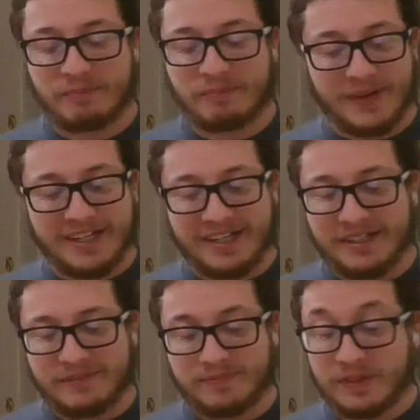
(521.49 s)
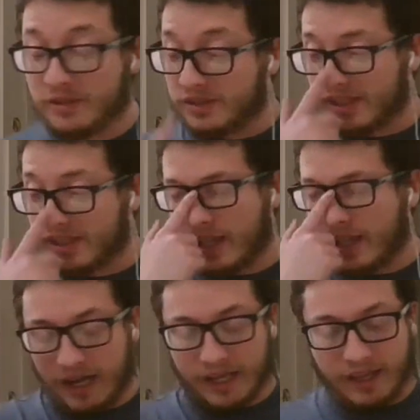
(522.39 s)
But
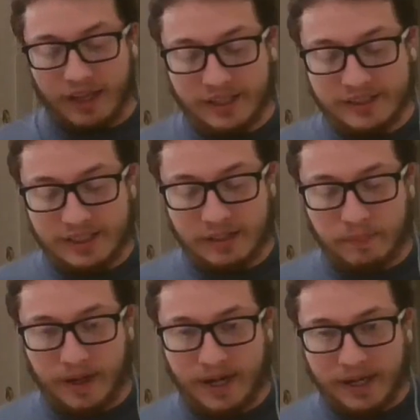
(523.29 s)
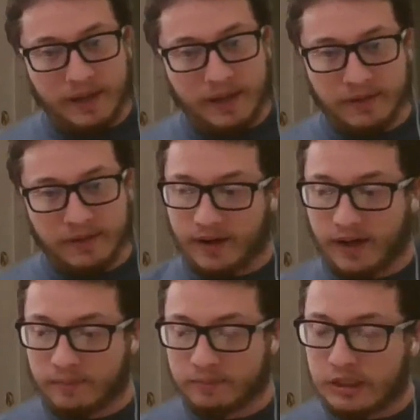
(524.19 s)
usually I stick by.
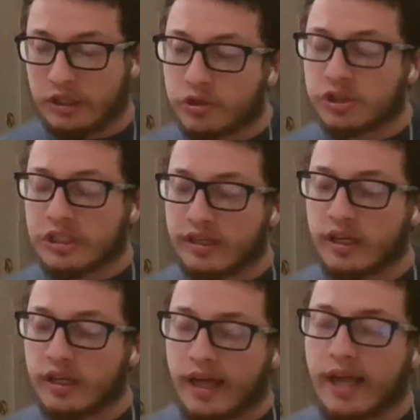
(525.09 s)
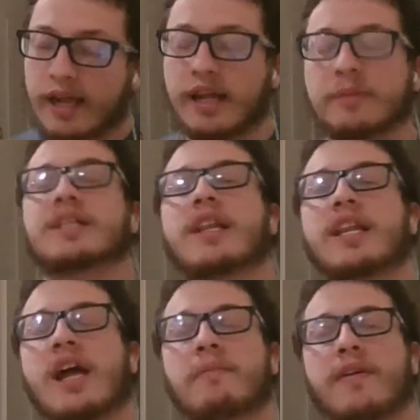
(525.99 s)
I'm usually 99% of
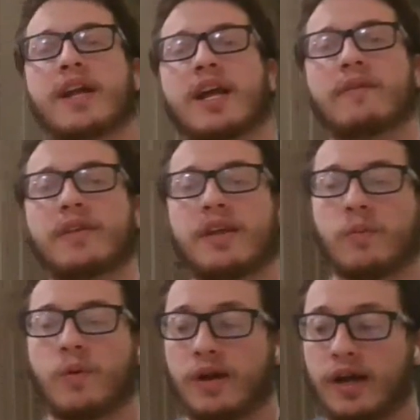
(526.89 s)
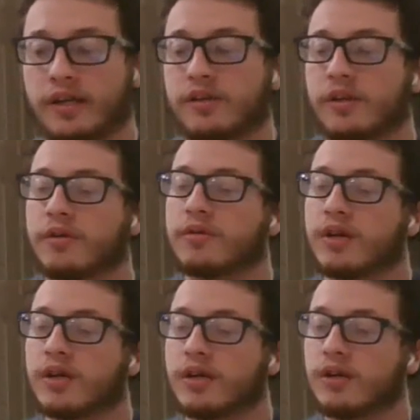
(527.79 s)
the time very confident in what I do
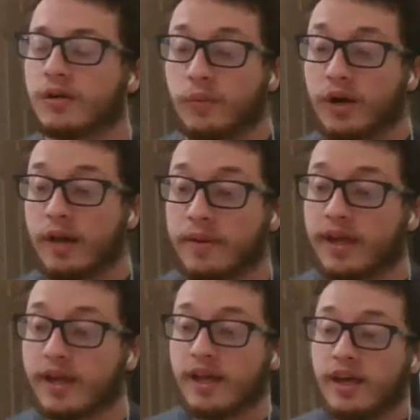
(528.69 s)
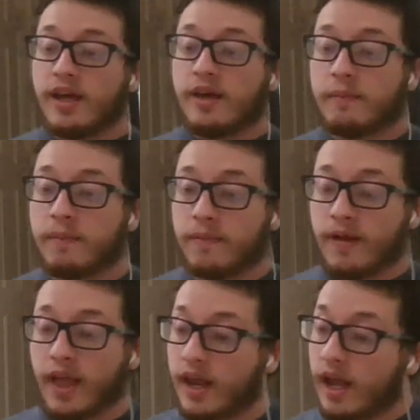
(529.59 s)
or what I pick,
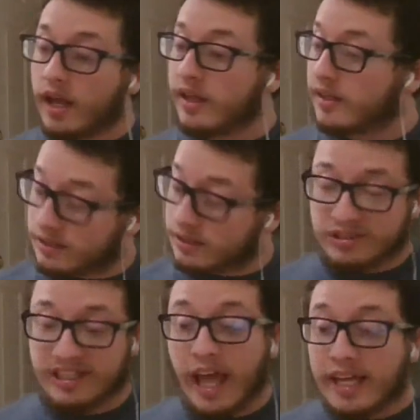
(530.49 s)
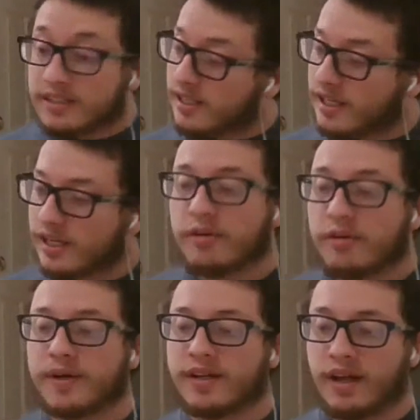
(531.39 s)
and this was the case
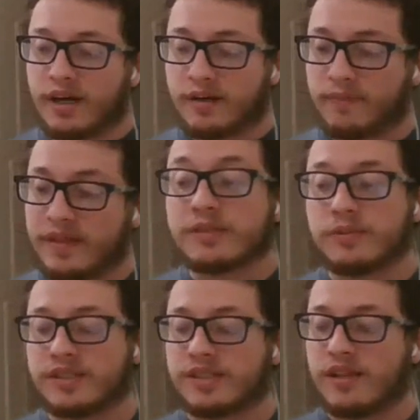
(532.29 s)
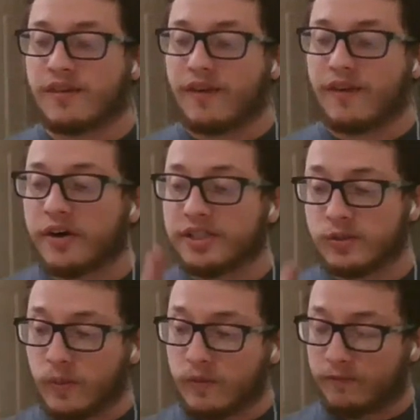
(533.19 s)
here. But this was the
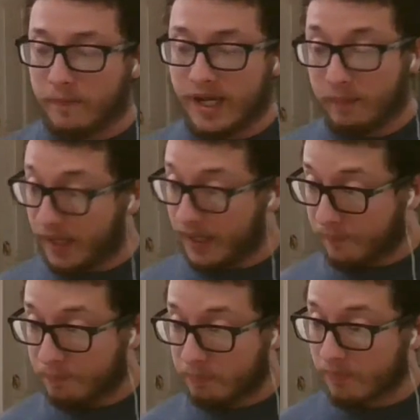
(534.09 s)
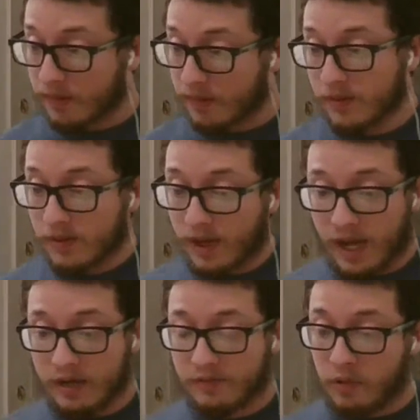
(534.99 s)
hardest one for me to pick
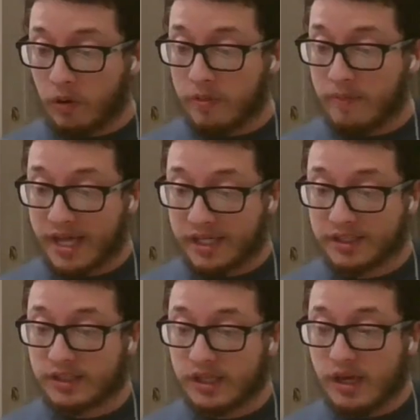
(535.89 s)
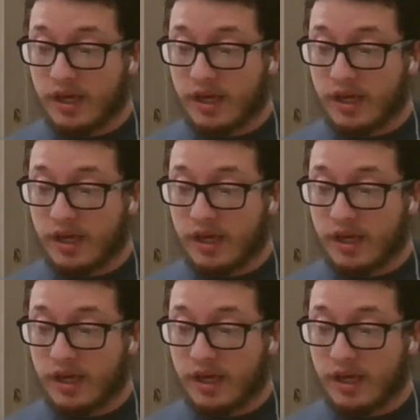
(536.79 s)
out of all the matches.